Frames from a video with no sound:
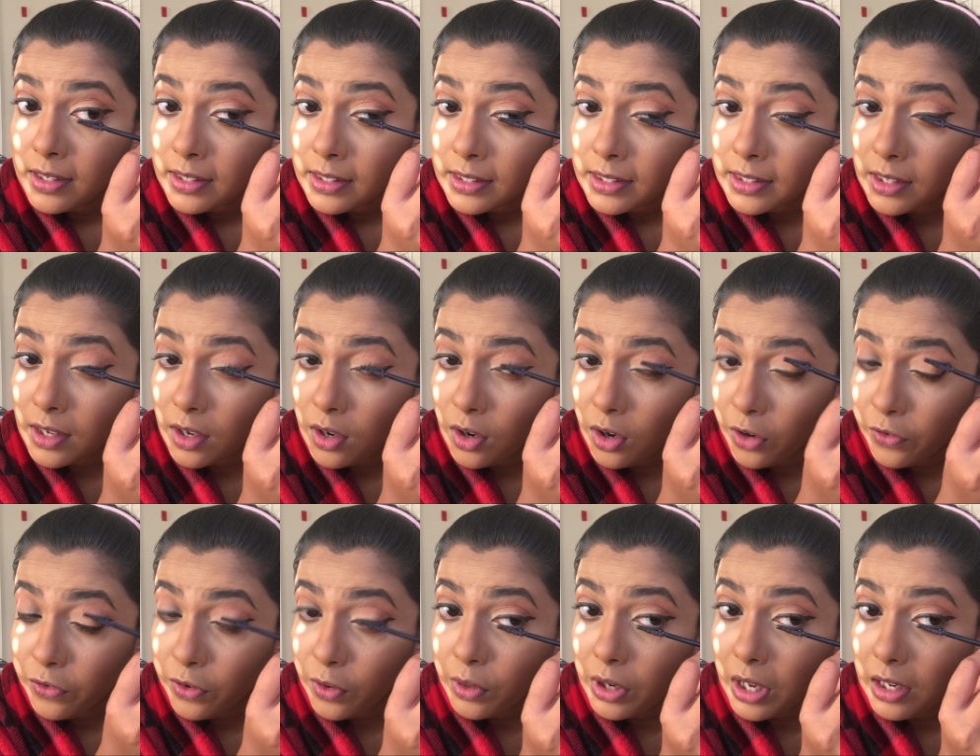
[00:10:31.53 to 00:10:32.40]
So
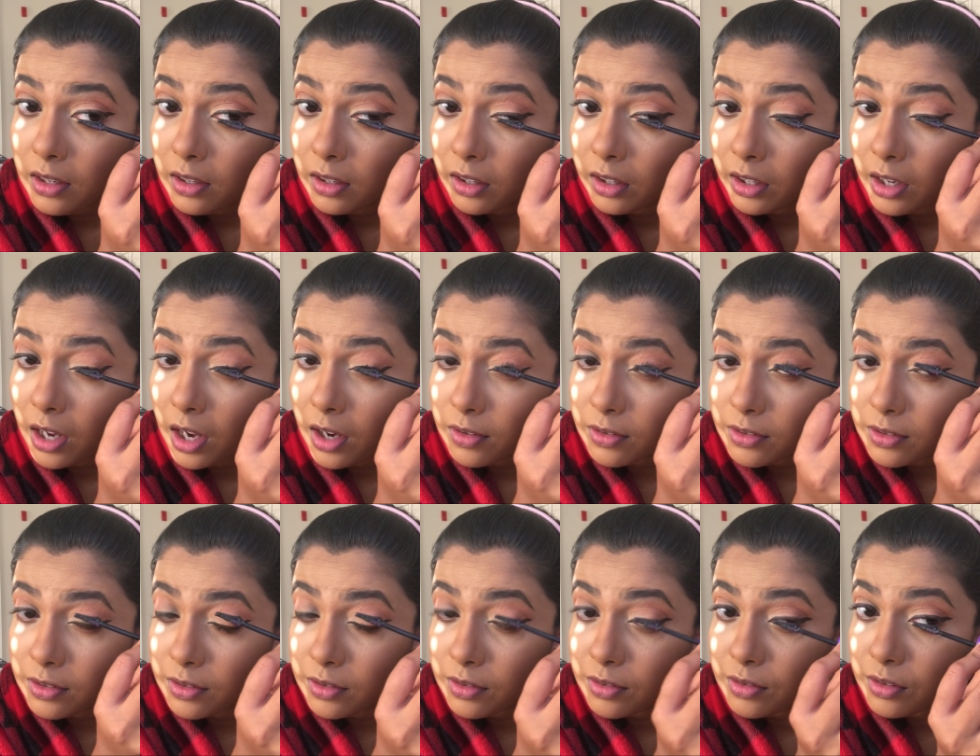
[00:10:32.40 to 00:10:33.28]
if you want to learn how
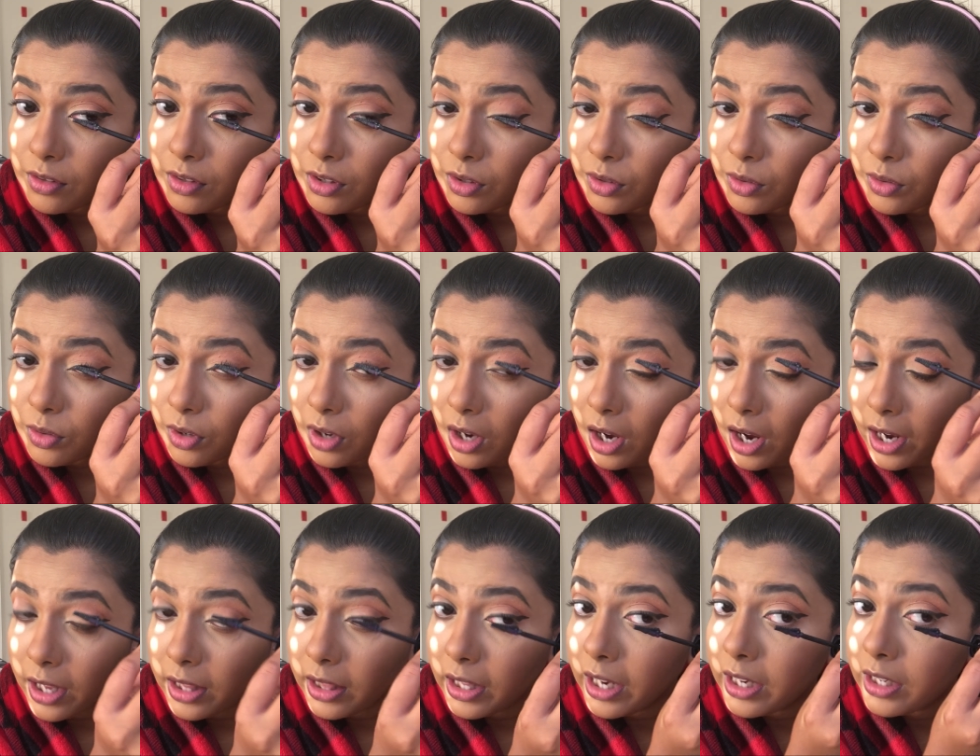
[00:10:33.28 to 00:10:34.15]
to do
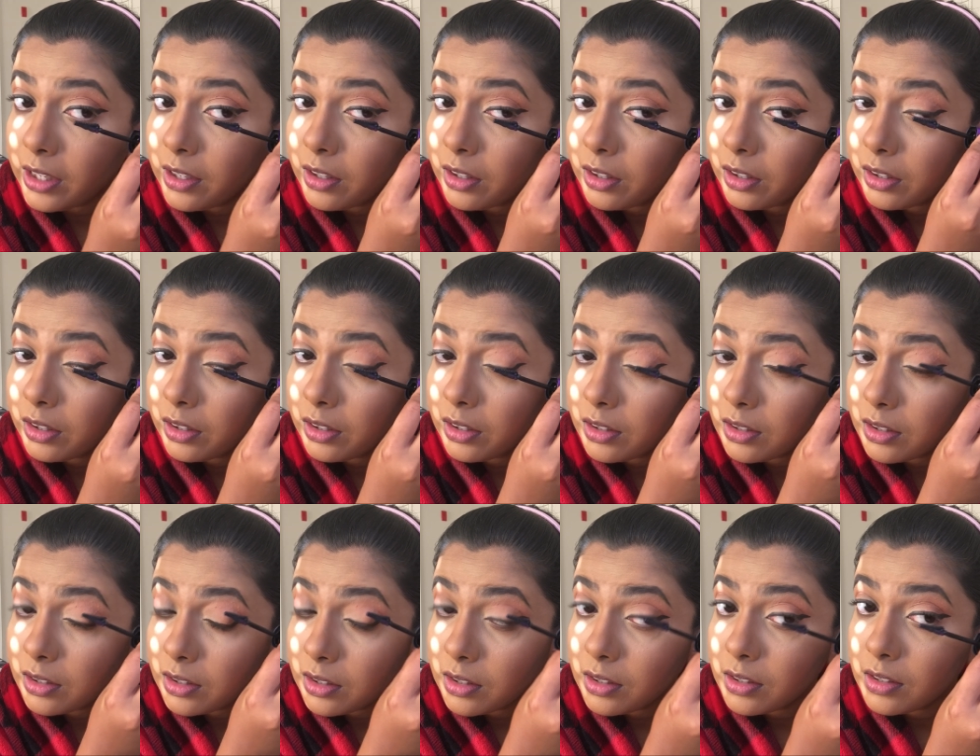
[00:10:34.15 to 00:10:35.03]
eyeliner,
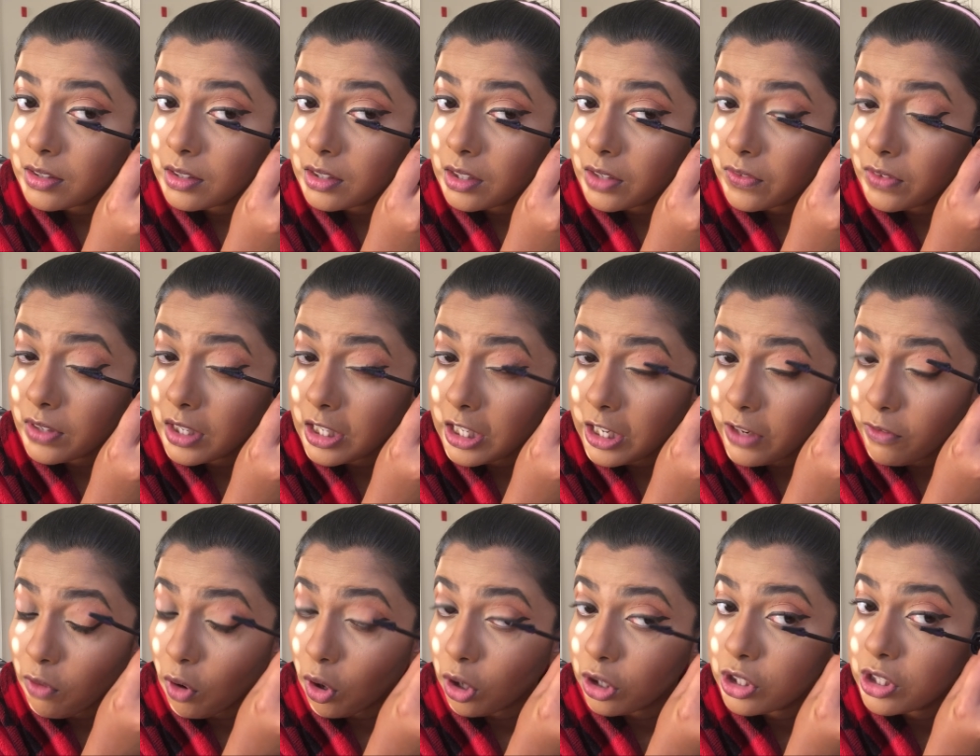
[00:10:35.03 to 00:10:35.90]
definitely
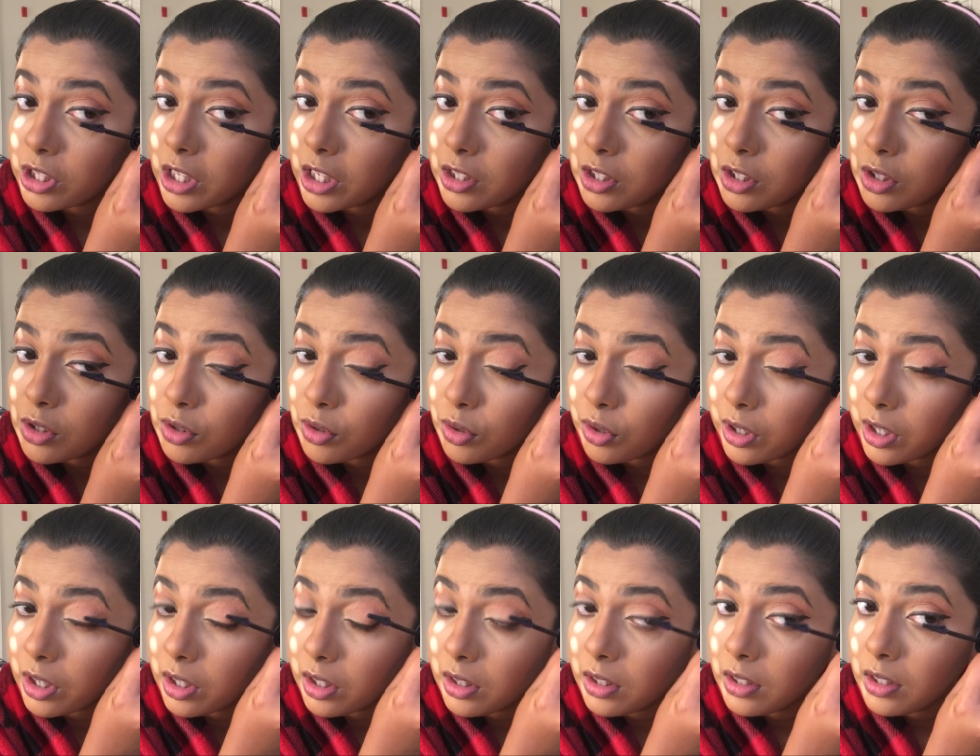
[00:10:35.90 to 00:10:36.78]
watch that
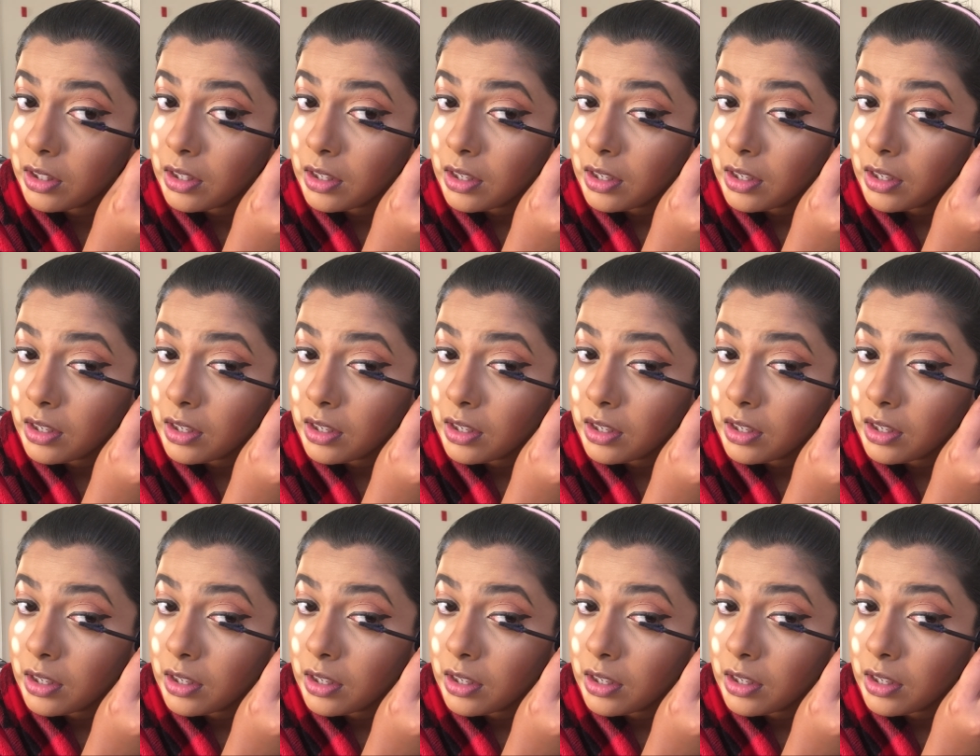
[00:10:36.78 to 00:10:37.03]
tutorial.